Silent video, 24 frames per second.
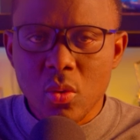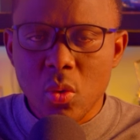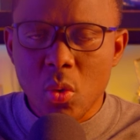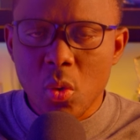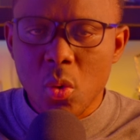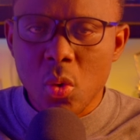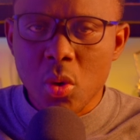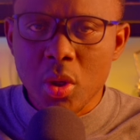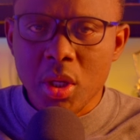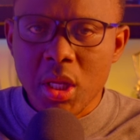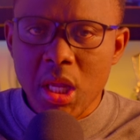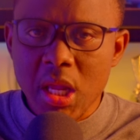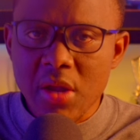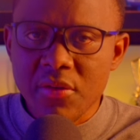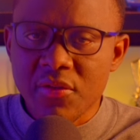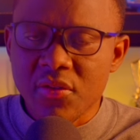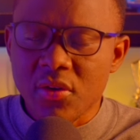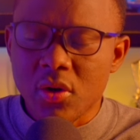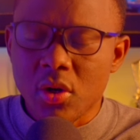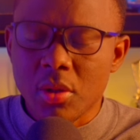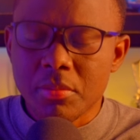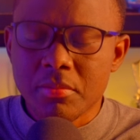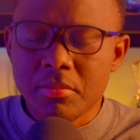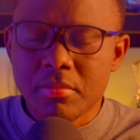who gave
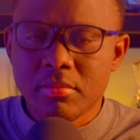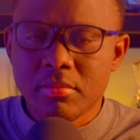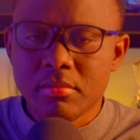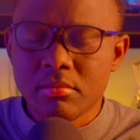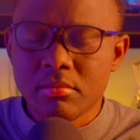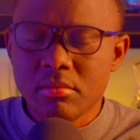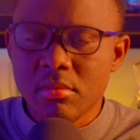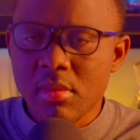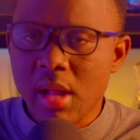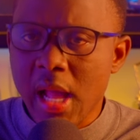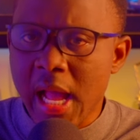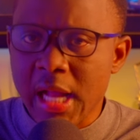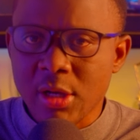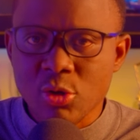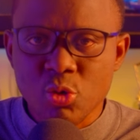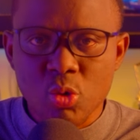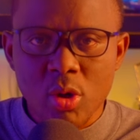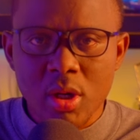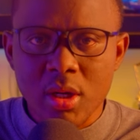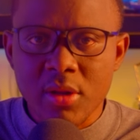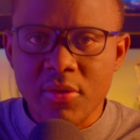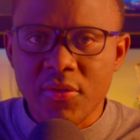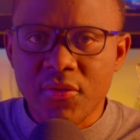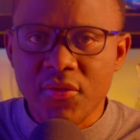up
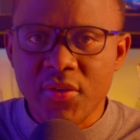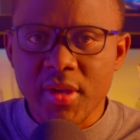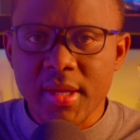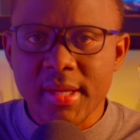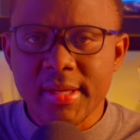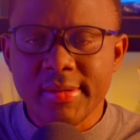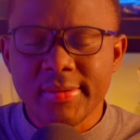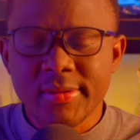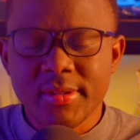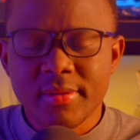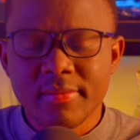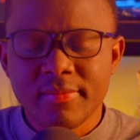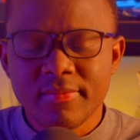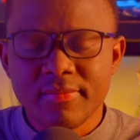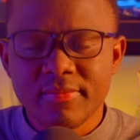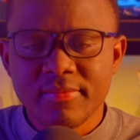actually failed.